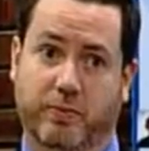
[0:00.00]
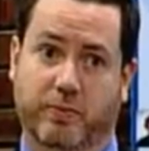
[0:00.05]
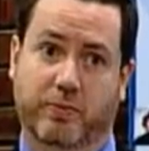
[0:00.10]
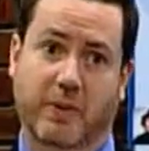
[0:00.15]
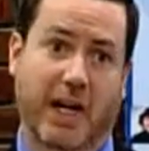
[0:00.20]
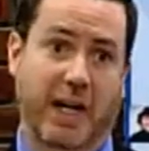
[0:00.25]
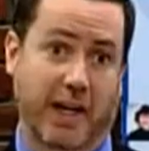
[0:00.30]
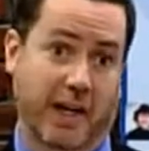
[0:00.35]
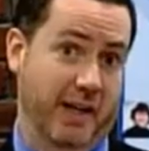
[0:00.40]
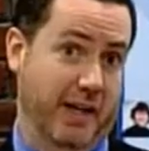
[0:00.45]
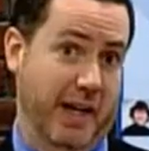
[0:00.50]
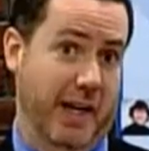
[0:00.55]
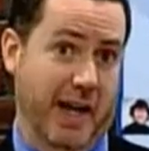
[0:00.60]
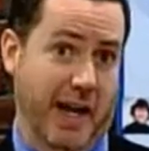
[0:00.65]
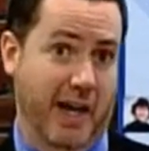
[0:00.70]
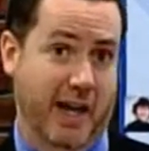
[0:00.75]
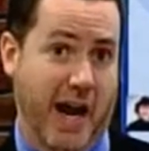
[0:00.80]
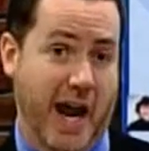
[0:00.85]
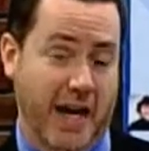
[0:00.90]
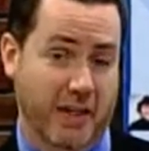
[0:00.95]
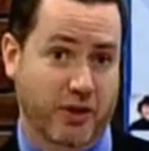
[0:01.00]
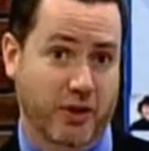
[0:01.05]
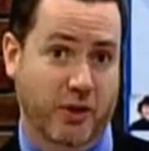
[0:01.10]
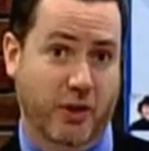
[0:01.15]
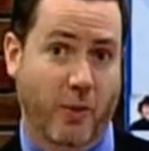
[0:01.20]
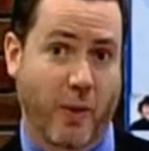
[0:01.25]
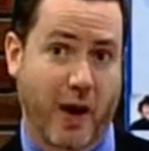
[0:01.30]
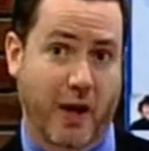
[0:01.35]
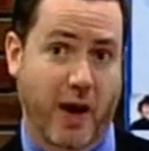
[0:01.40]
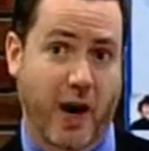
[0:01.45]
and, and actually
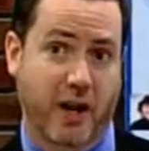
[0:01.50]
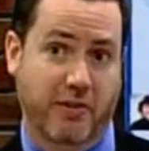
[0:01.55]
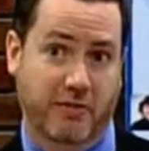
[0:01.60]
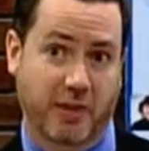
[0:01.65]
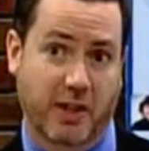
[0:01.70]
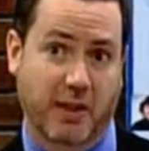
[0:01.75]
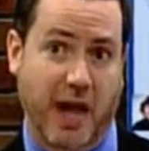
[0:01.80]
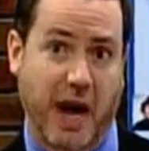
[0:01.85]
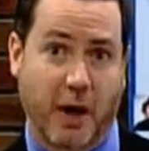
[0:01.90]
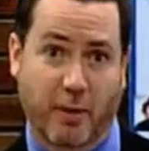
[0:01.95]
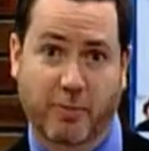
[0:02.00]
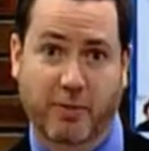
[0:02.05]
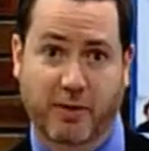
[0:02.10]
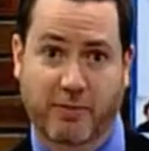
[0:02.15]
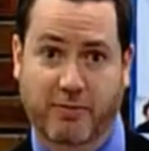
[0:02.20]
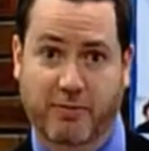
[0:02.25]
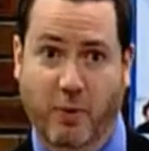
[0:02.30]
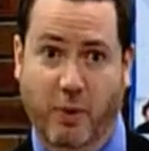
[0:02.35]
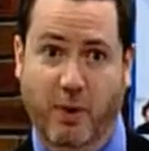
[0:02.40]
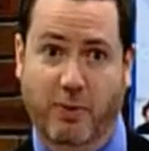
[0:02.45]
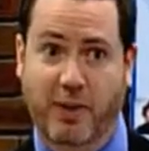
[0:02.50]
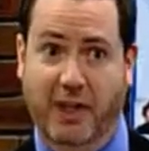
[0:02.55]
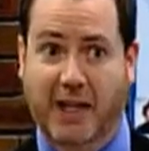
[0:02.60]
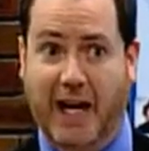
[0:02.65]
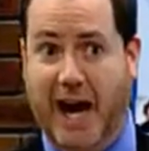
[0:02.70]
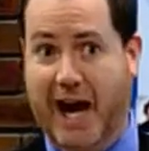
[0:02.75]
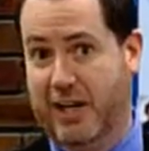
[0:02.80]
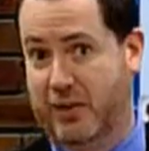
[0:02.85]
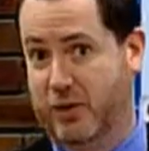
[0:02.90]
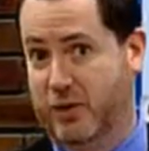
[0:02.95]
quite often outperforming
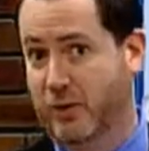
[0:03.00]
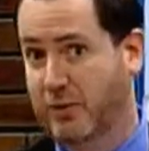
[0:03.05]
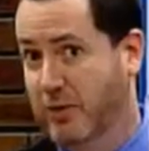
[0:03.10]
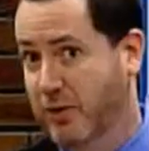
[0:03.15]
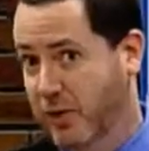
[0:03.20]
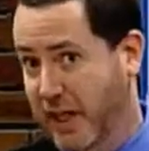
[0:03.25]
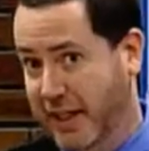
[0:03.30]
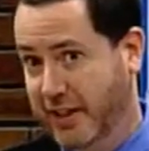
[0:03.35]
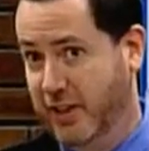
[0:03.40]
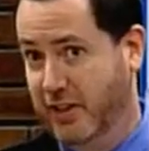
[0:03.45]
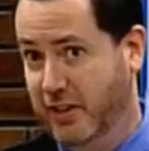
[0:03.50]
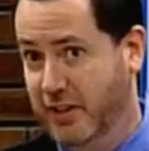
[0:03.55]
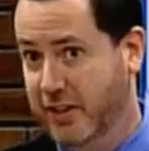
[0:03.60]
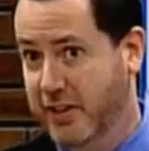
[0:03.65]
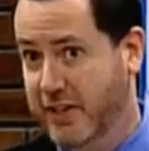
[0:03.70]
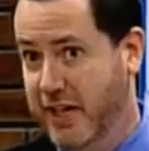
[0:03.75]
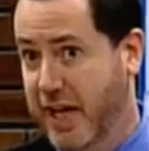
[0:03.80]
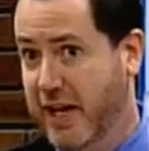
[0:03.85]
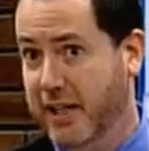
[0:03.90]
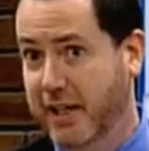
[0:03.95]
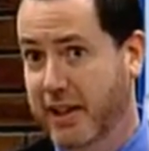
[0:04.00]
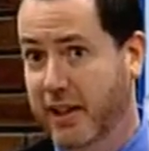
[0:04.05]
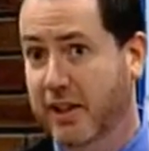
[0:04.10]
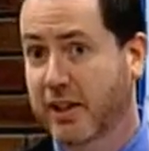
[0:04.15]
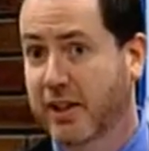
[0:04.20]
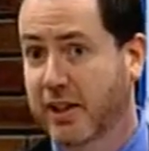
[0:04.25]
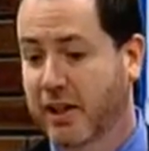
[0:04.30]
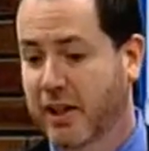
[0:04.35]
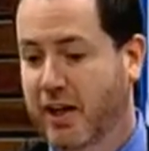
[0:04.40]
actual molecular data